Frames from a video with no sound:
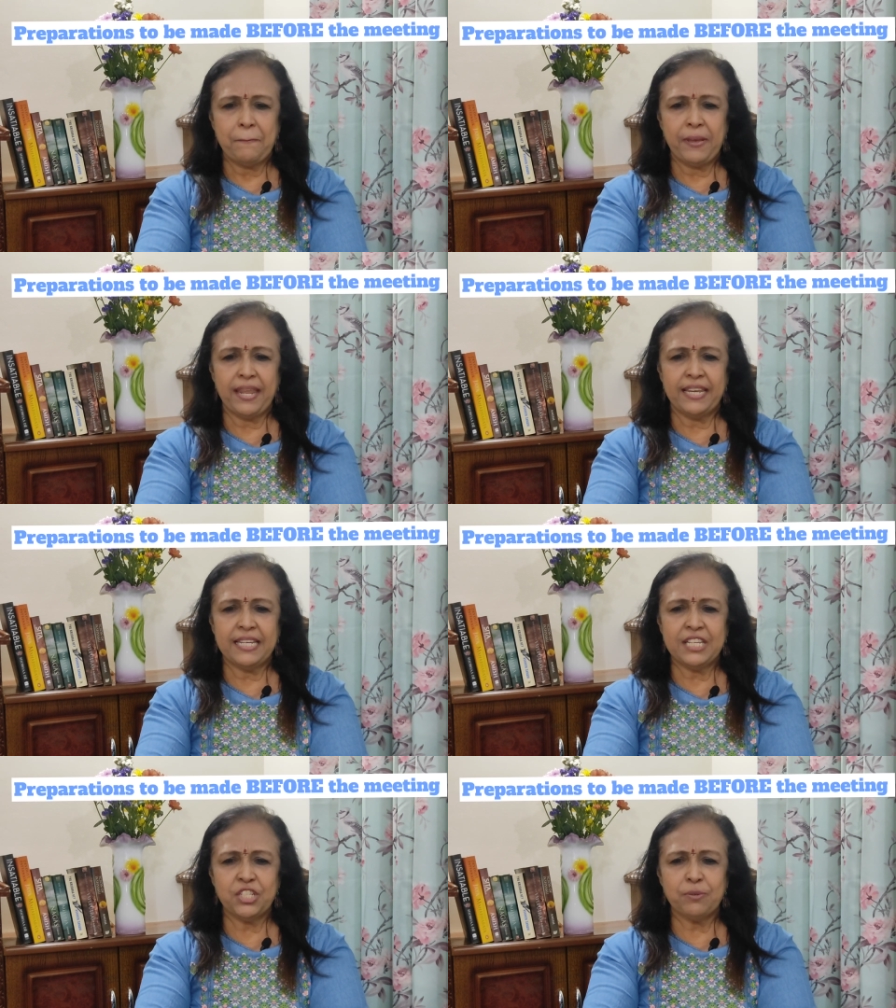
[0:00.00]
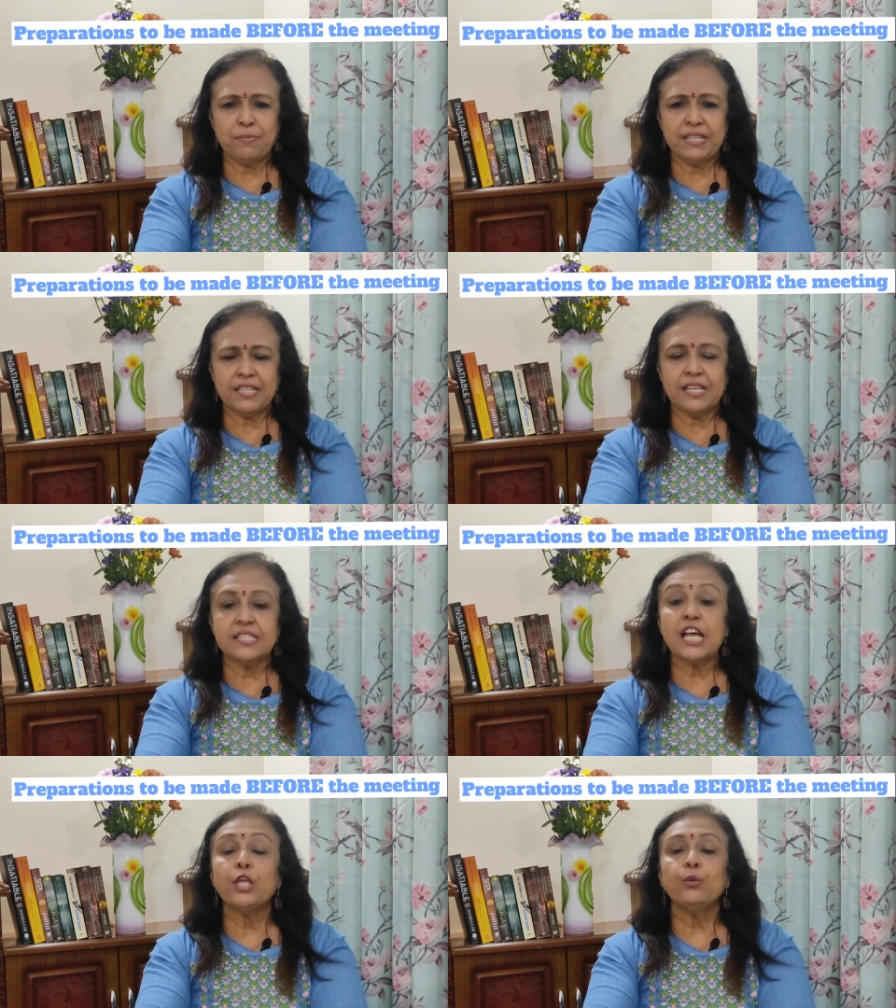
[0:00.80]
Parent-teacher
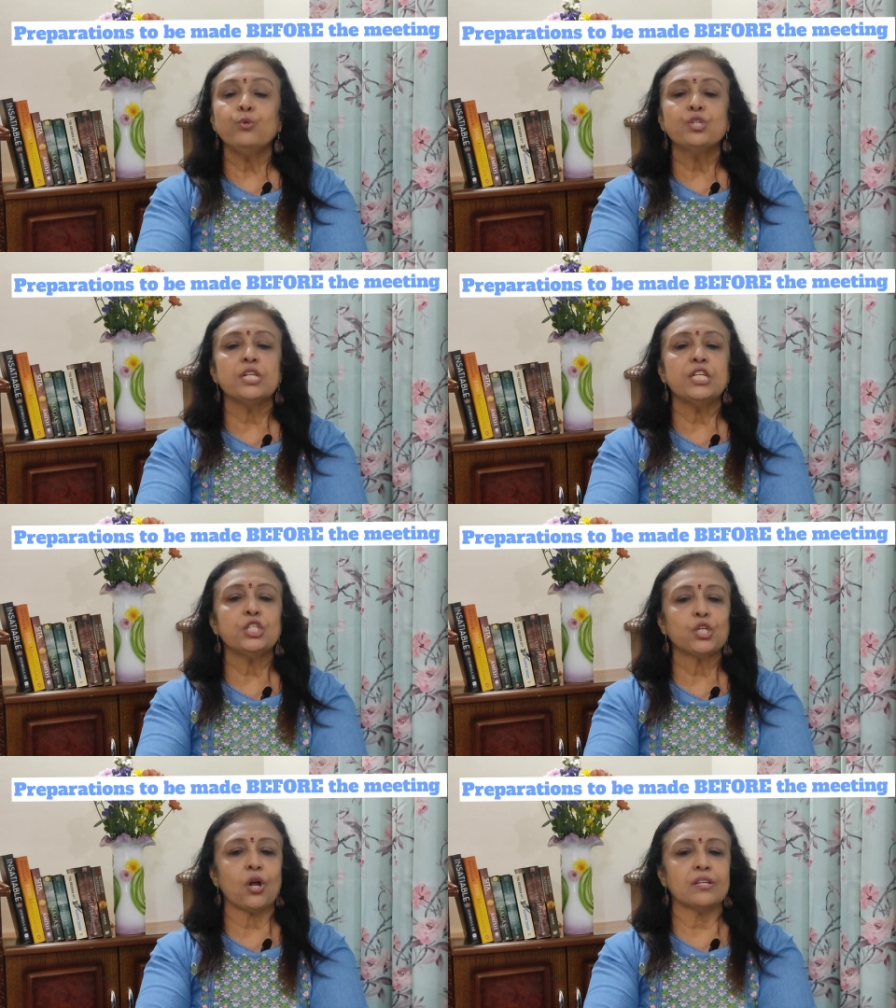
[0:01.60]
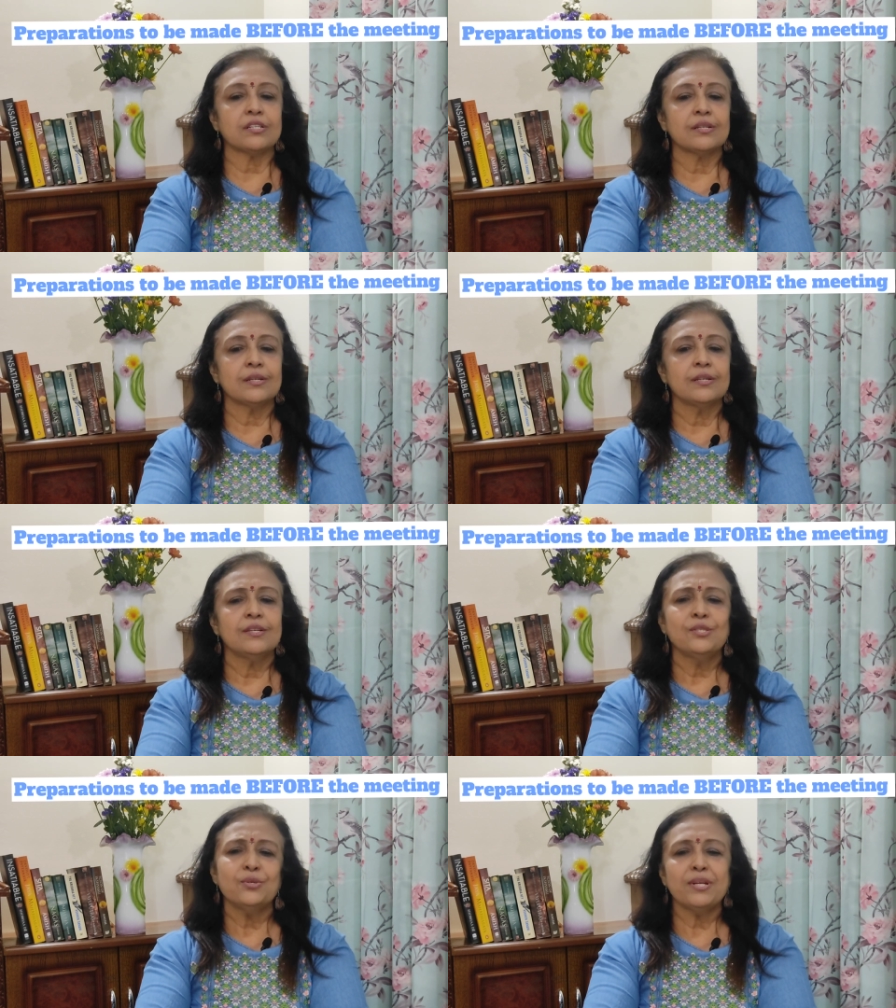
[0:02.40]
meetings are usually short,
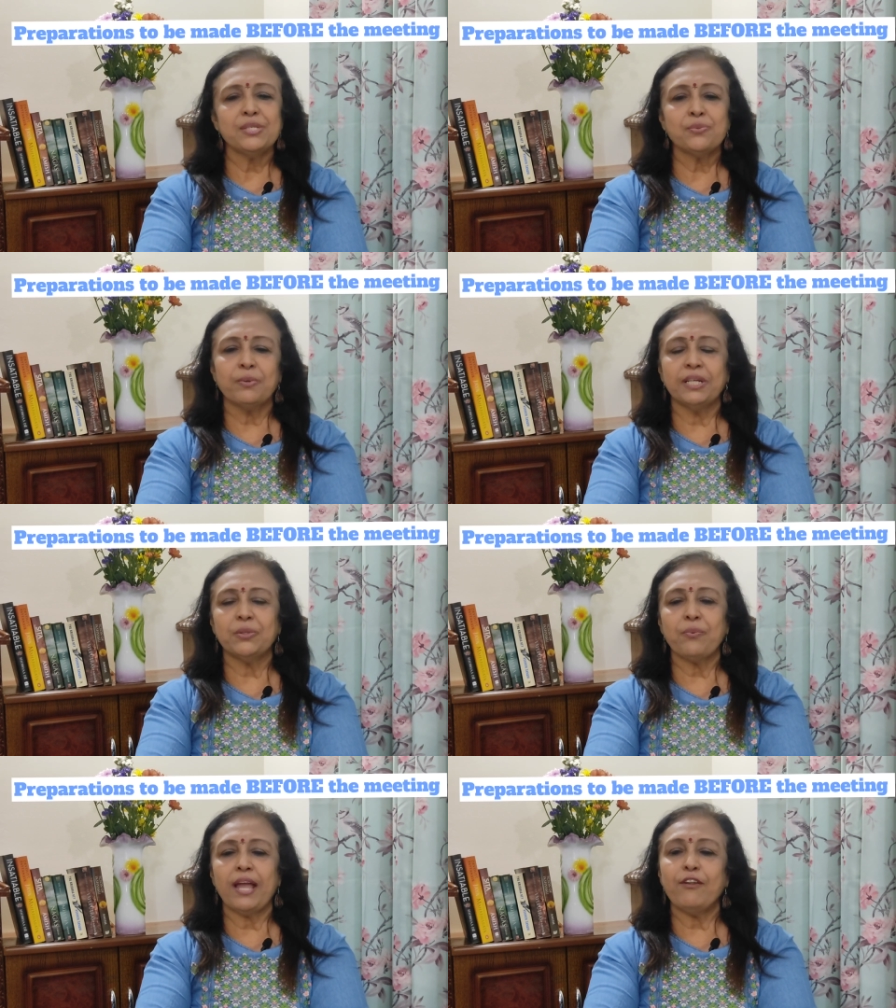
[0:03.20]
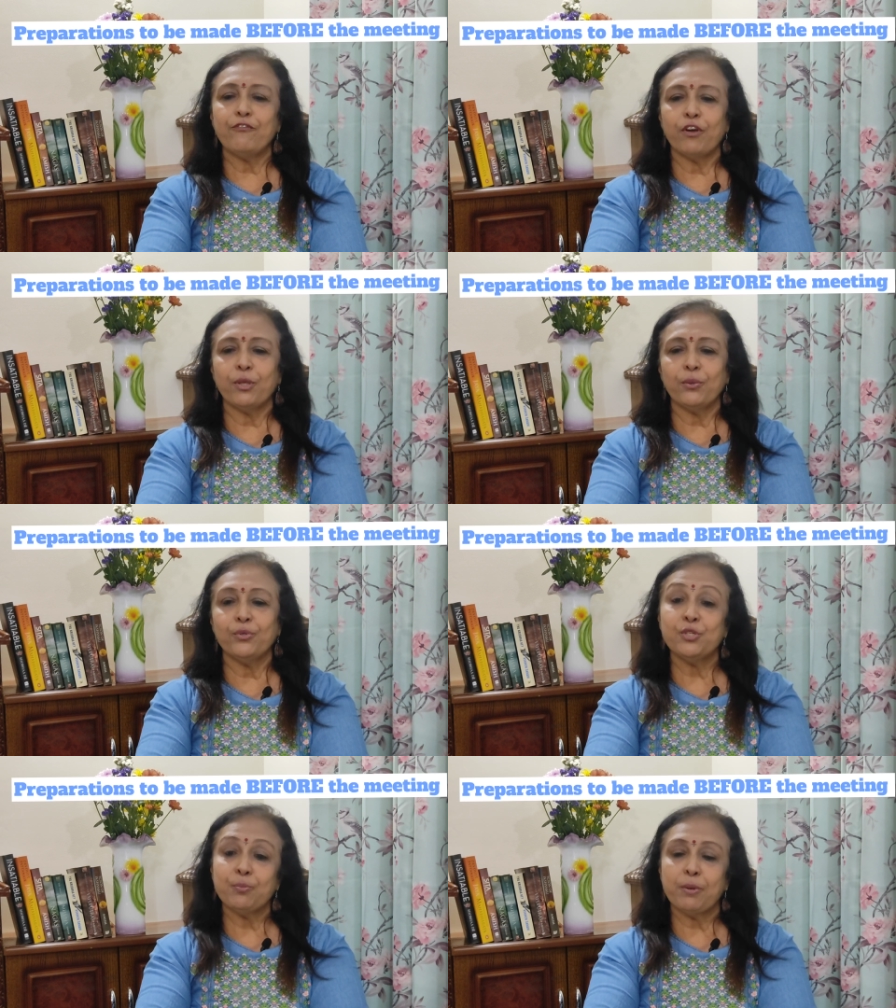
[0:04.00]
so it's worthwhile for
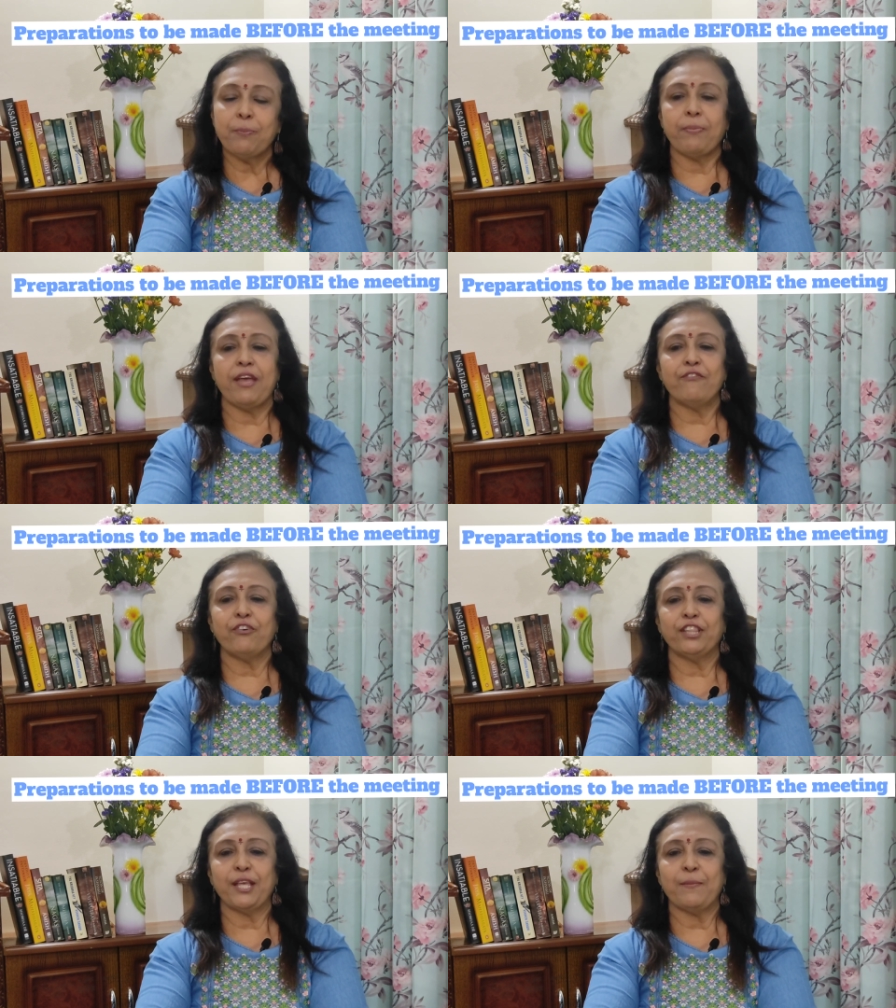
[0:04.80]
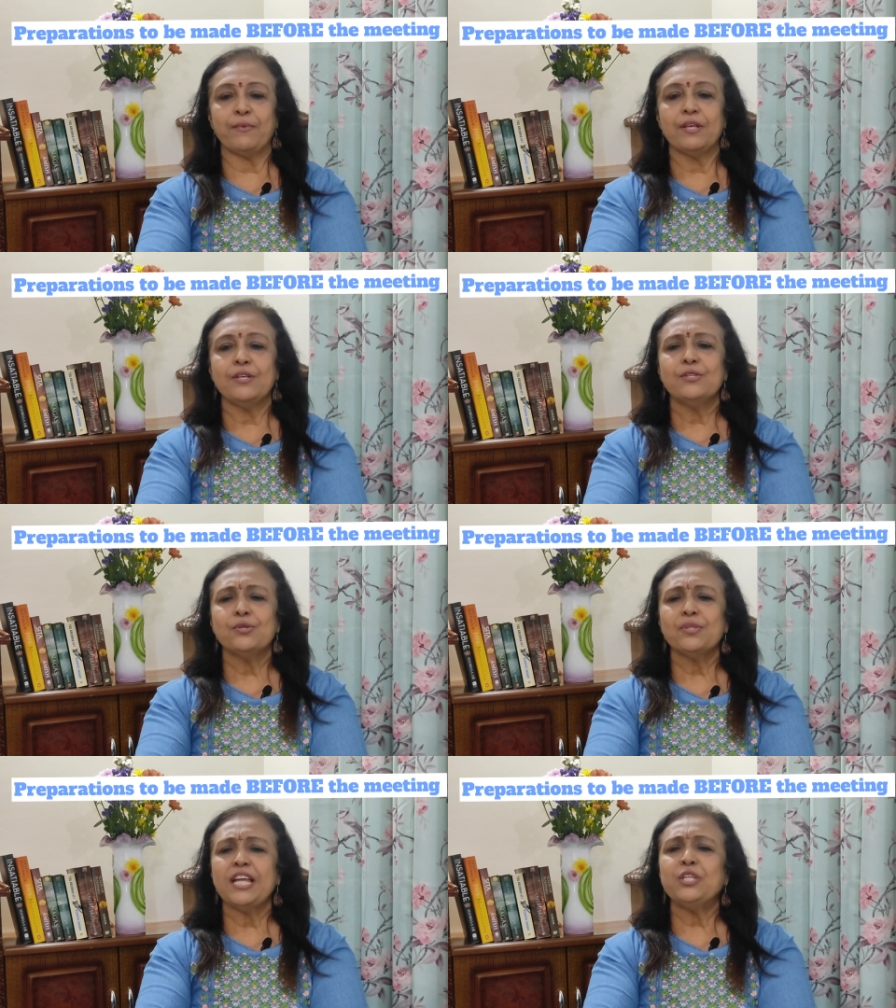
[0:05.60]
you to prepare for them
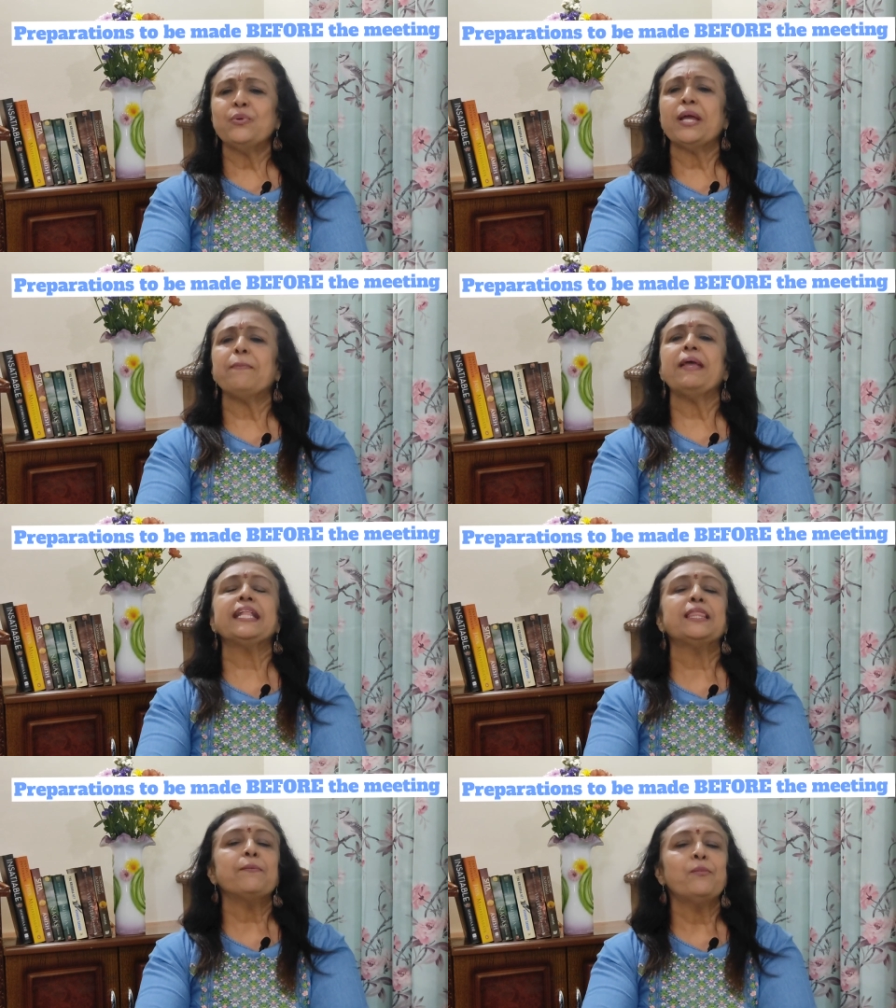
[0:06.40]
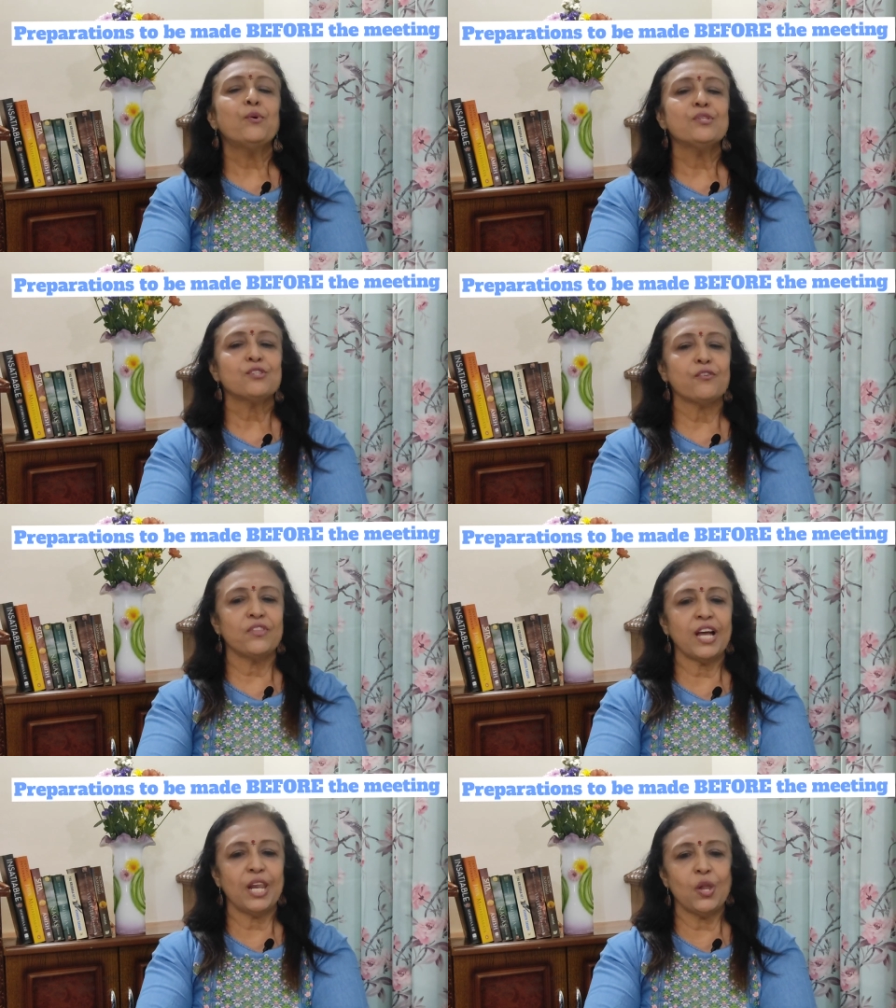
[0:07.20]
so that you can make the most
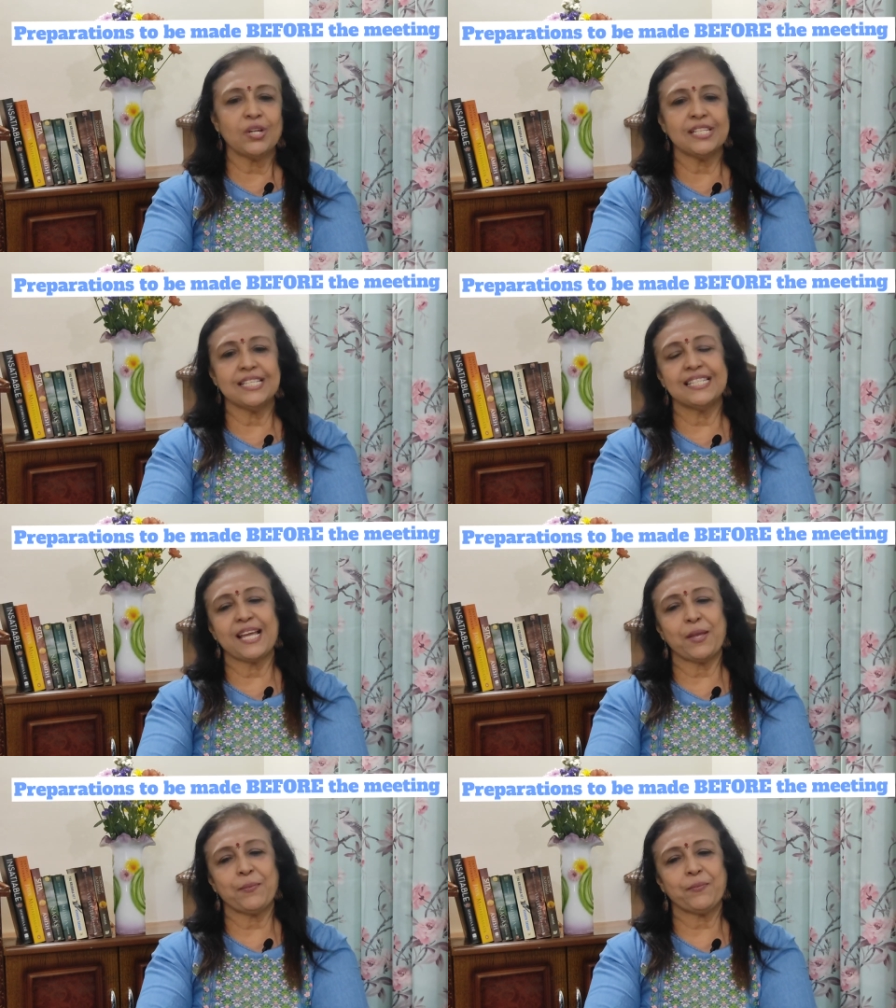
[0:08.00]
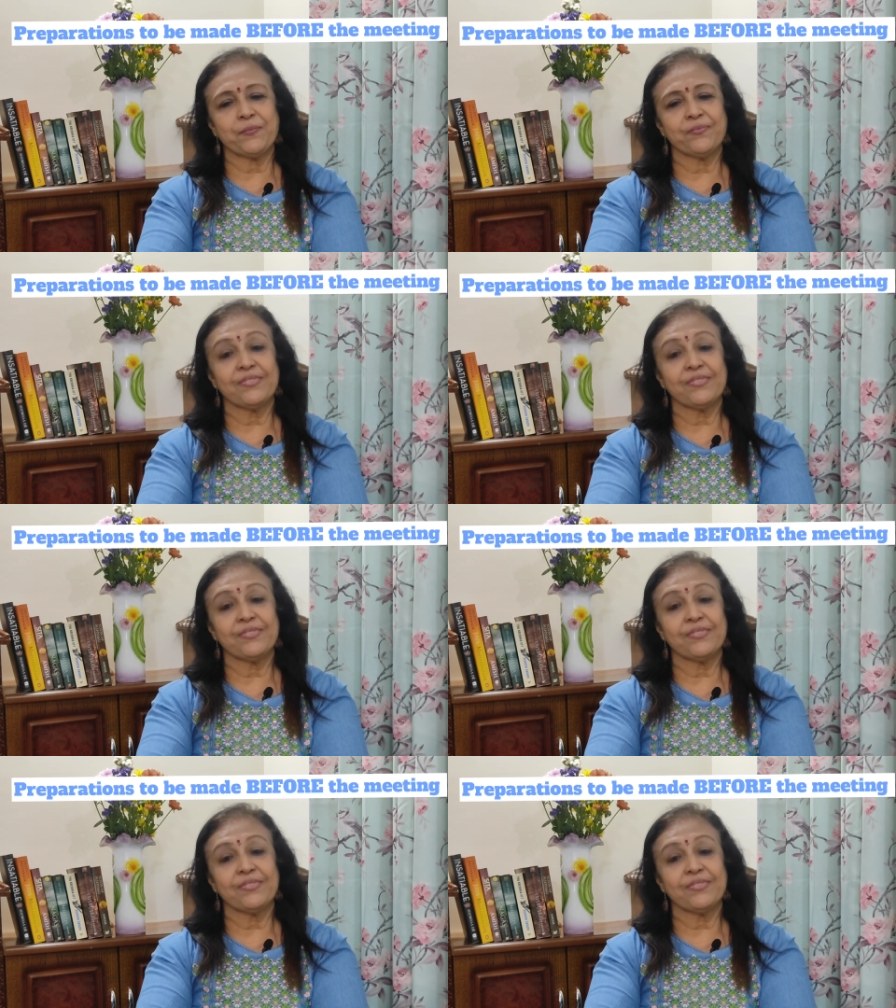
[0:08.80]
of the allotted time.